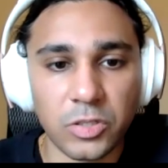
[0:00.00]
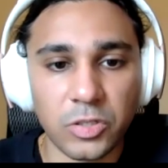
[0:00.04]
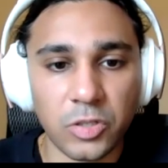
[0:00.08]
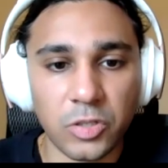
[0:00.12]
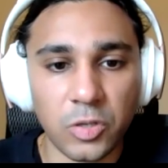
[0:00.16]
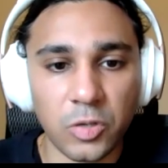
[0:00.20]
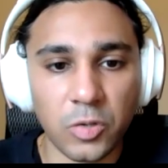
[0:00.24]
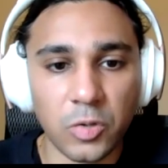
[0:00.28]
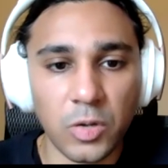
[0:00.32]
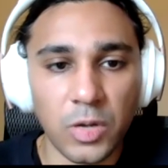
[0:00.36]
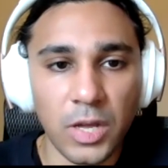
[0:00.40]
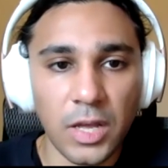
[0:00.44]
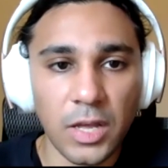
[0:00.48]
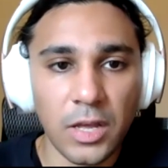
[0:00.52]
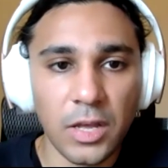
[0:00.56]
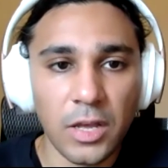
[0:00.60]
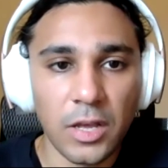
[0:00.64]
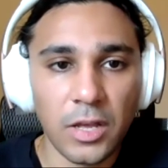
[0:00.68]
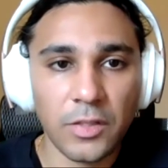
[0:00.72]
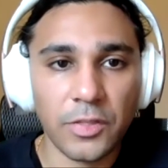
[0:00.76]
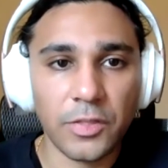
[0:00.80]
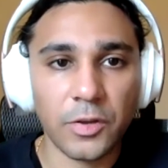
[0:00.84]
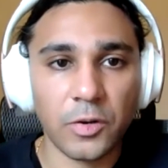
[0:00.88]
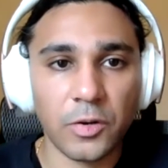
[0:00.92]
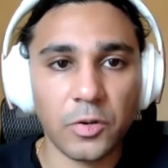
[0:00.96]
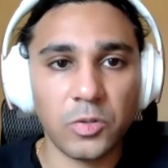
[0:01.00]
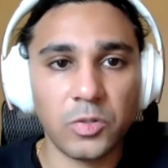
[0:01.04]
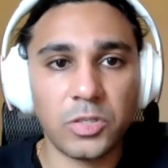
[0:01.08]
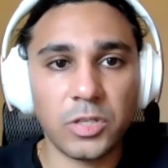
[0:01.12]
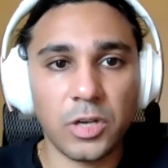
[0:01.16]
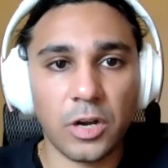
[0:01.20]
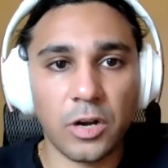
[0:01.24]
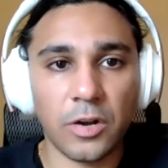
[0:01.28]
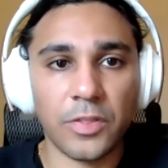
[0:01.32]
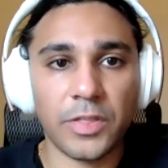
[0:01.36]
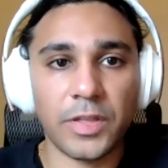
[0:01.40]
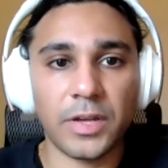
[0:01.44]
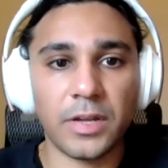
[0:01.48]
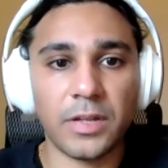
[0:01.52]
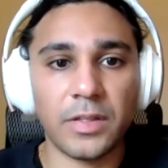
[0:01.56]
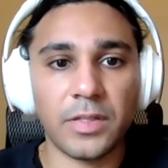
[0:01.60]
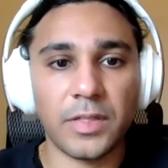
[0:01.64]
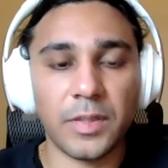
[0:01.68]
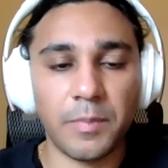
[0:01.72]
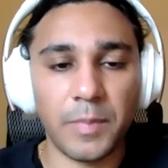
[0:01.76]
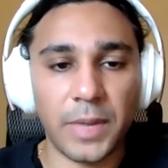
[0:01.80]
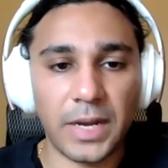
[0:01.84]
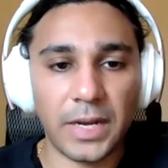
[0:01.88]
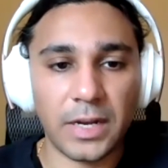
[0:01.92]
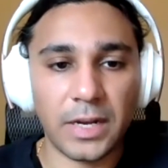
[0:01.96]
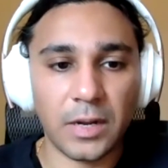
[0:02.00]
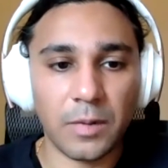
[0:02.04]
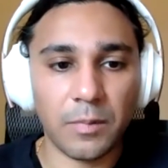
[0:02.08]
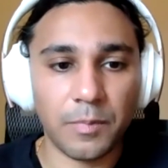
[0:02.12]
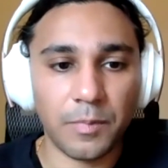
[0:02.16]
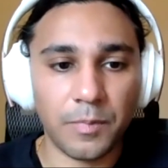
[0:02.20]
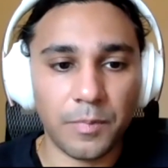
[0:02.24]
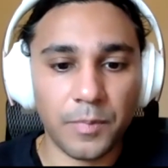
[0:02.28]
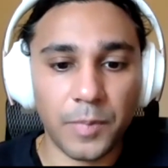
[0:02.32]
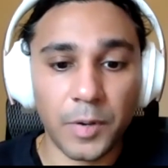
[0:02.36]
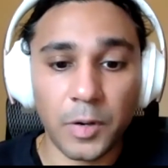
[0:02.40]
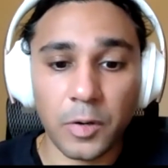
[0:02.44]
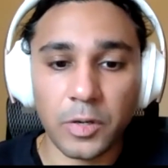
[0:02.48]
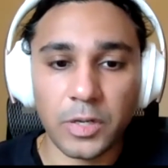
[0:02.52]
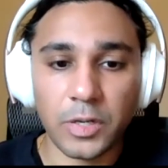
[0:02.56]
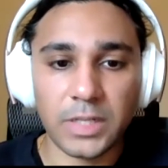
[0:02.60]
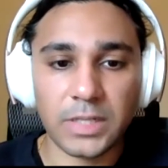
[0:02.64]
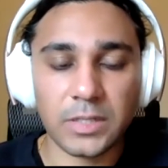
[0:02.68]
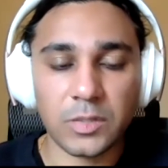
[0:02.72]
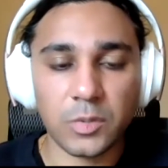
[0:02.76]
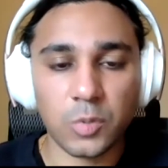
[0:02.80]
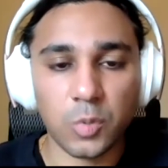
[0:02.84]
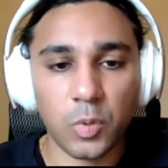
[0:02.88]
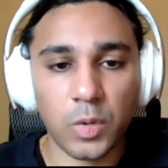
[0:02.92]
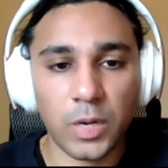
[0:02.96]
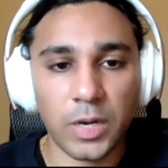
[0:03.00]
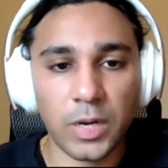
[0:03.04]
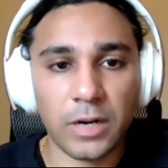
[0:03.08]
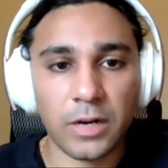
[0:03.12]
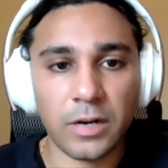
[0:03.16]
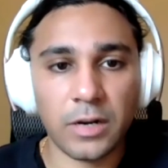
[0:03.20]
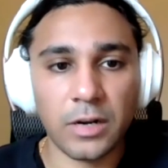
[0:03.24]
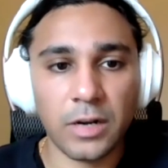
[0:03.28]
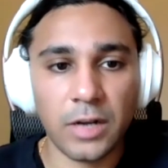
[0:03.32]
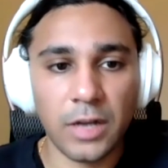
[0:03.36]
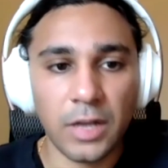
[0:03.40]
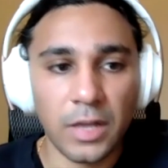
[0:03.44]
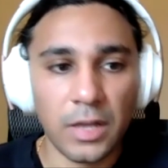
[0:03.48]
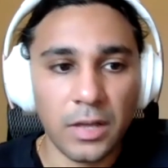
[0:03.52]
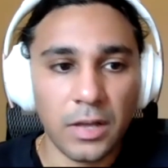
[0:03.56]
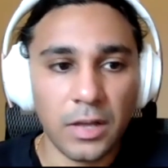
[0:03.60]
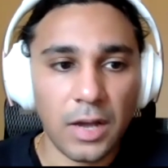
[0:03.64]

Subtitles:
So those are the main components where